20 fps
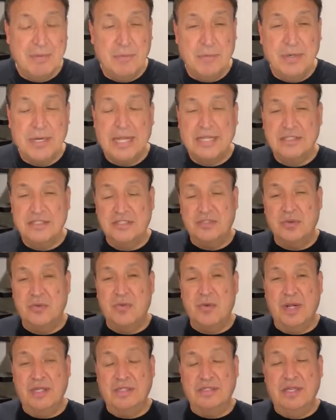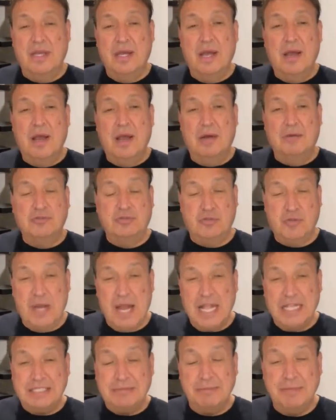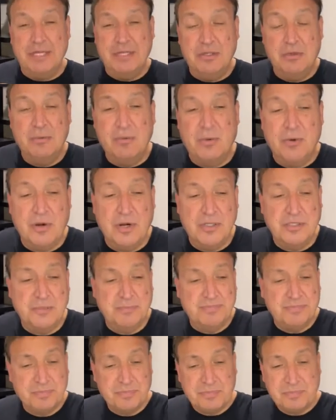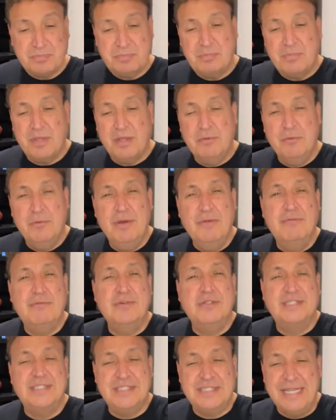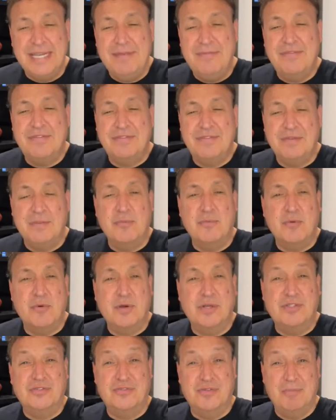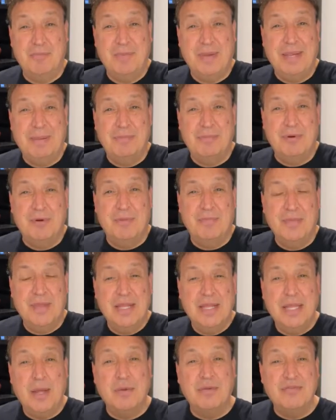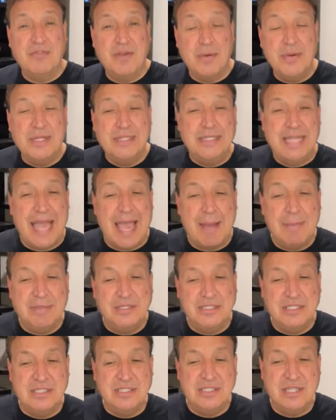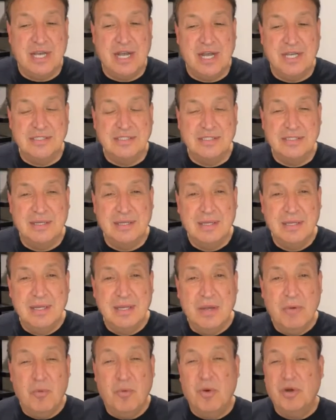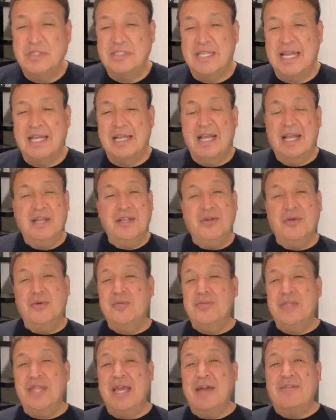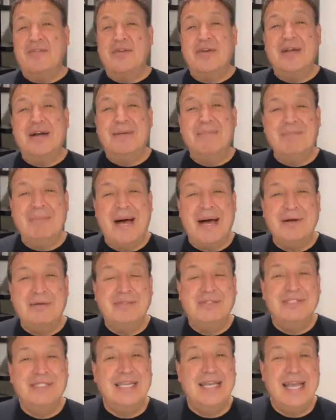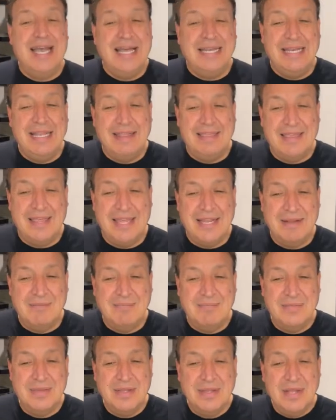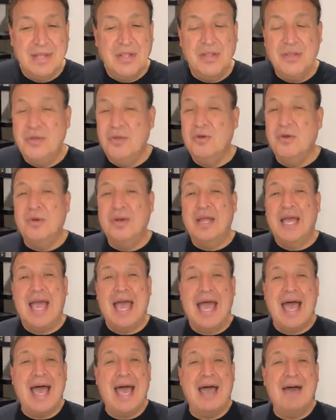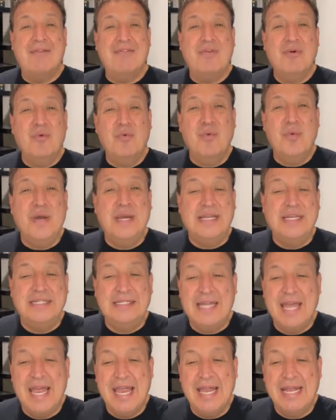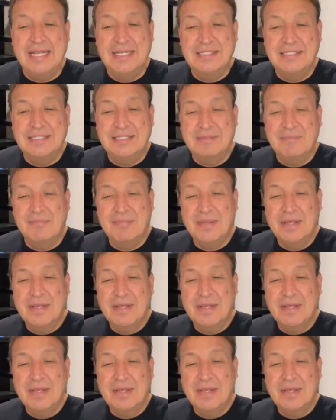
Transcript: We're not just the ones uh, transmitting the words. We've received some words from people that was very damaging to us. Words like, you'll never amount to anything. You don't have what it takes.